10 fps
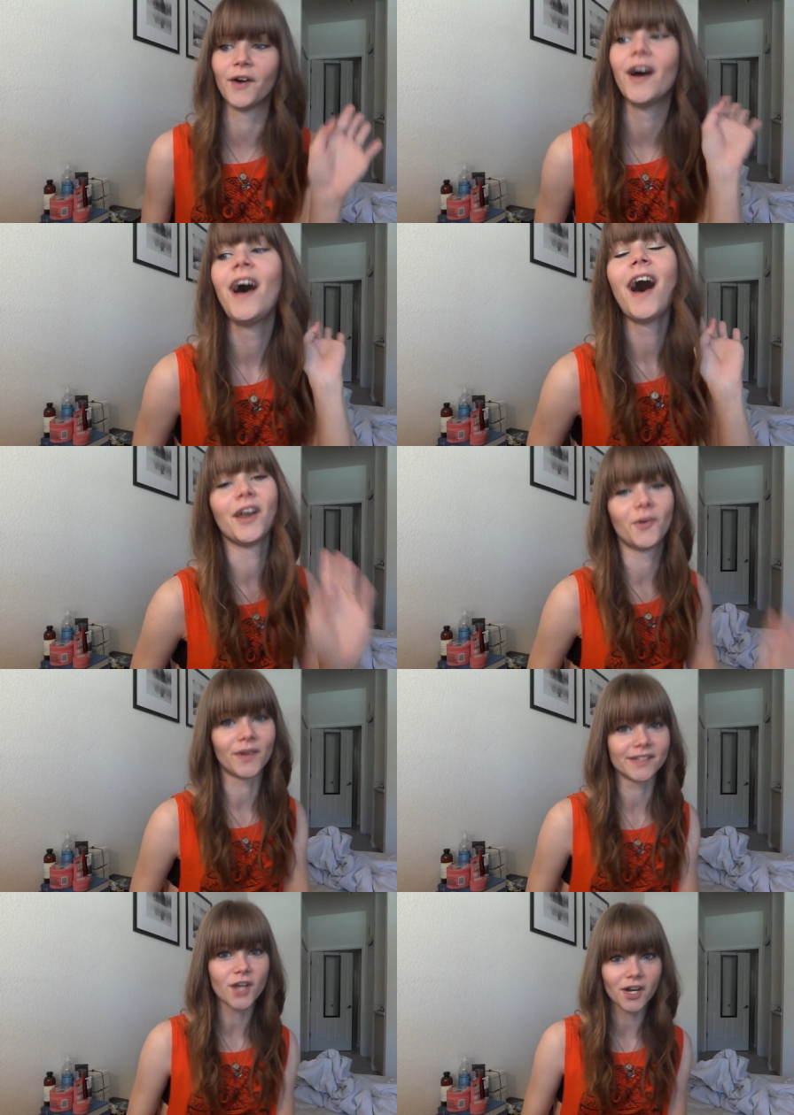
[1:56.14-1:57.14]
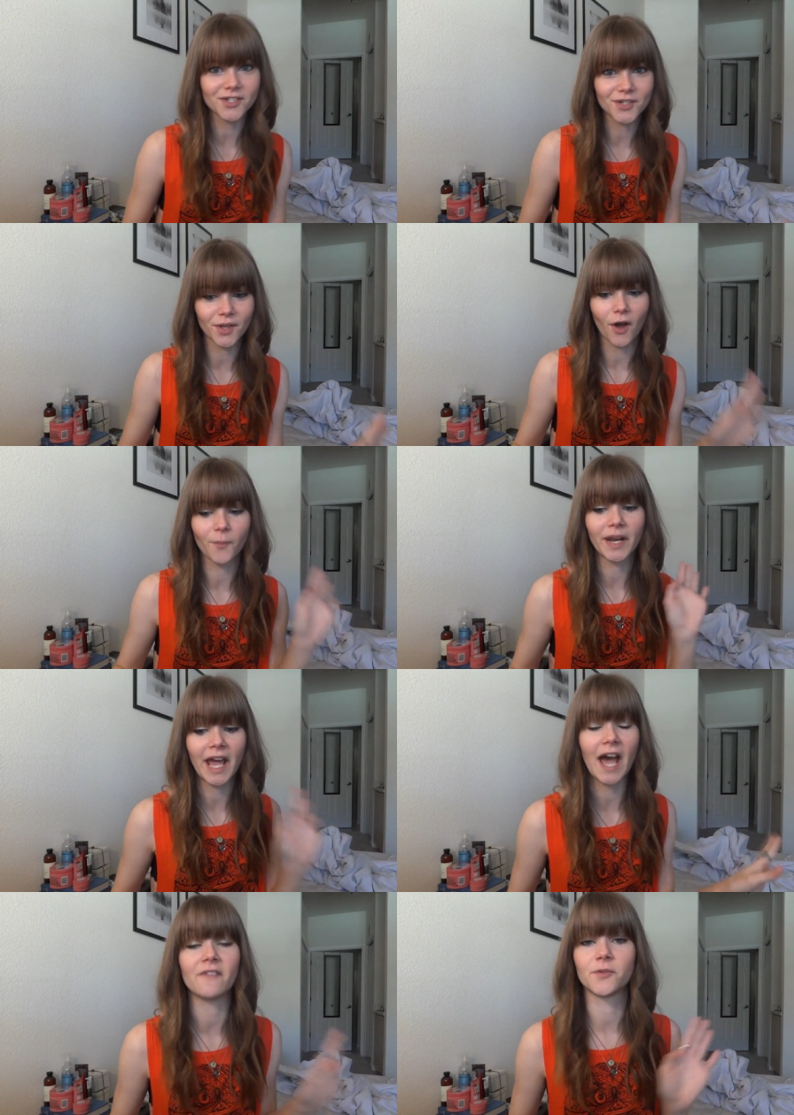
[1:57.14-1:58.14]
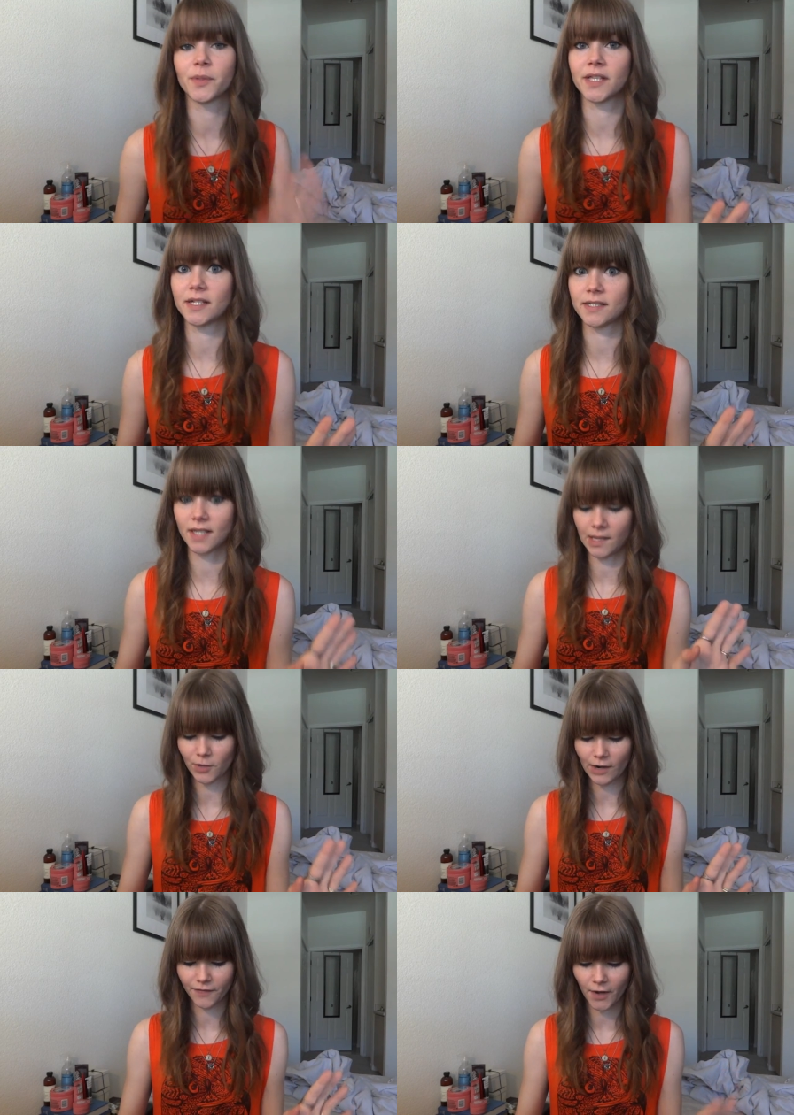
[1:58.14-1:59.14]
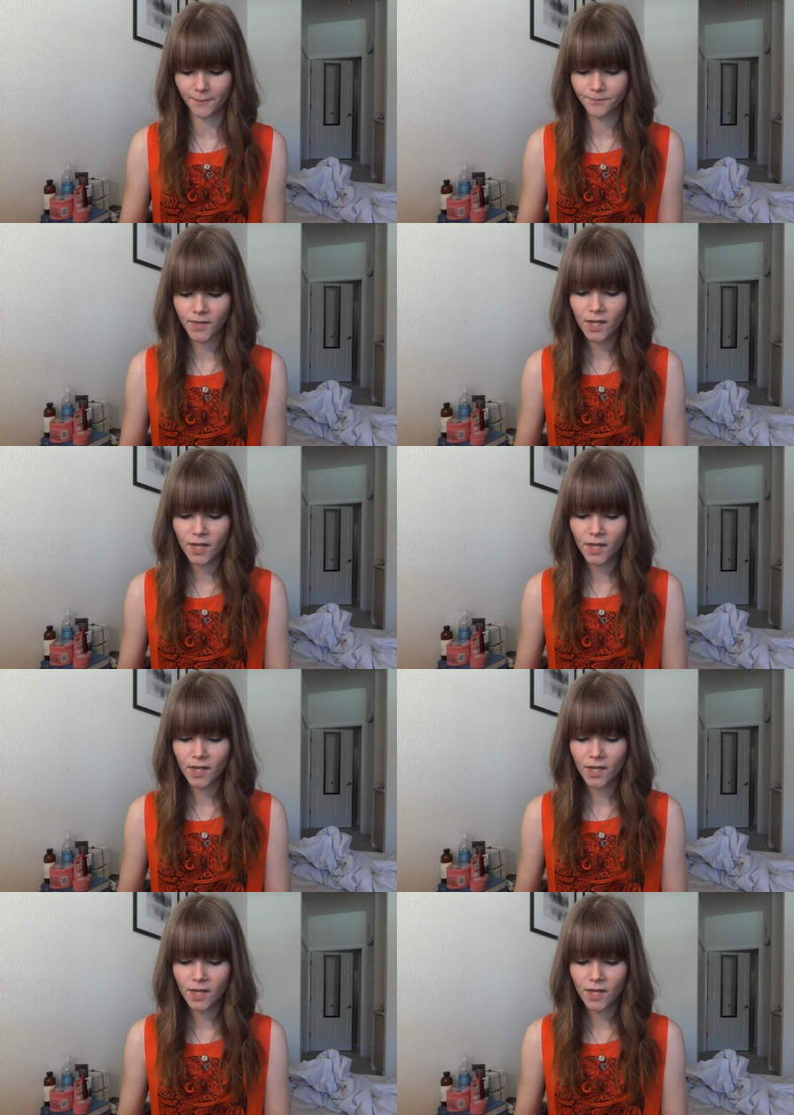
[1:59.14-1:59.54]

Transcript: So I don't want to talk too long, but I have to put that disclaimer out there.